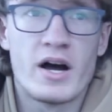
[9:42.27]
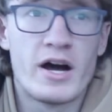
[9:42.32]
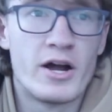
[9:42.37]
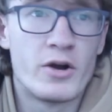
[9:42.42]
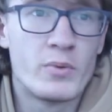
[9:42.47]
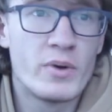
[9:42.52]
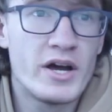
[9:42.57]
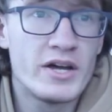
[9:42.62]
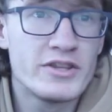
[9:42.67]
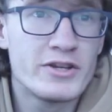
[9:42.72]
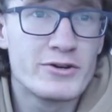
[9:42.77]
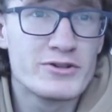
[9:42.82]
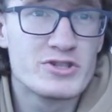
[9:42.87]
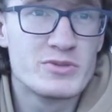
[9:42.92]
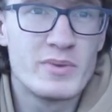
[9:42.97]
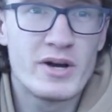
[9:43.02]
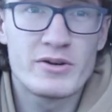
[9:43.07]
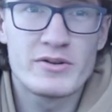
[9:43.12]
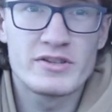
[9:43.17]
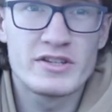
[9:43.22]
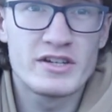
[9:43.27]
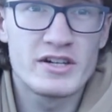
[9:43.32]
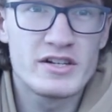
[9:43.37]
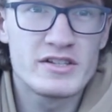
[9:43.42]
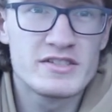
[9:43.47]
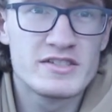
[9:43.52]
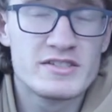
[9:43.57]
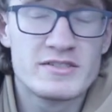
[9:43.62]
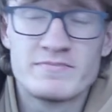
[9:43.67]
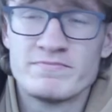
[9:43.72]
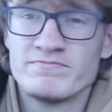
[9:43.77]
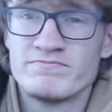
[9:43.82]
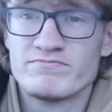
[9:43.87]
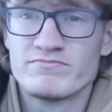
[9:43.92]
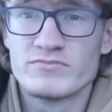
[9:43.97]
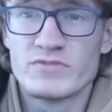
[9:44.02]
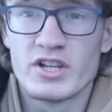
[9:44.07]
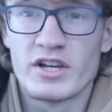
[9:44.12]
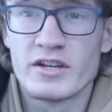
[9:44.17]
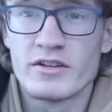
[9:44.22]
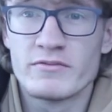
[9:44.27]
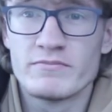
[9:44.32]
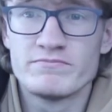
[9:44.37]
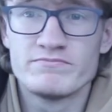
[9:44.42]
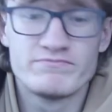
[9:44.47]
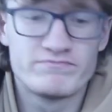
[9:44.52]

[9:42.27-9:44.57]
I ran those marathons, like,